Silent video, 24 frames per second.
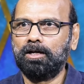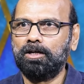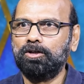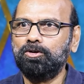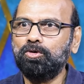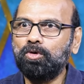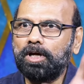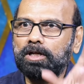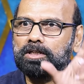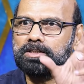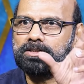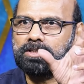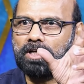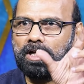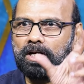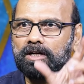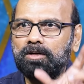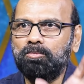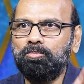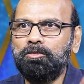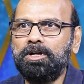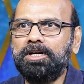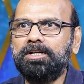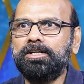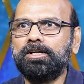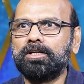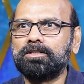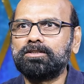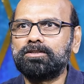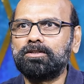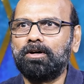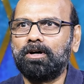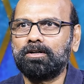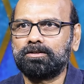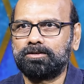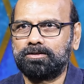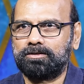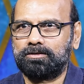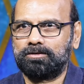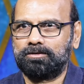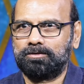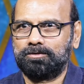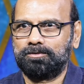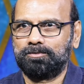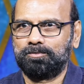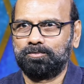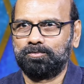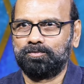you can select media
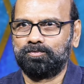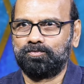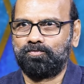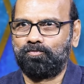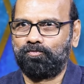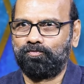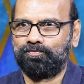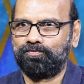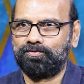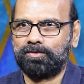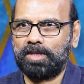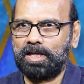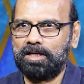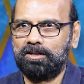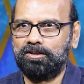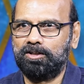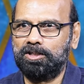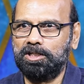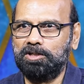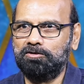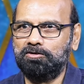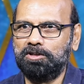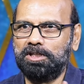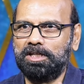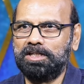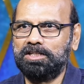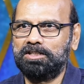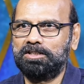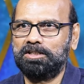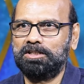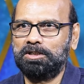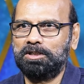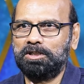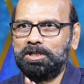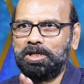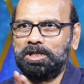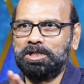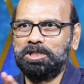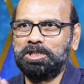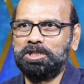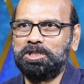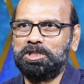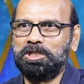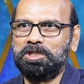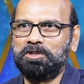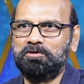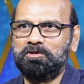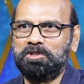stocks, T V eighteen, N D
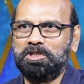T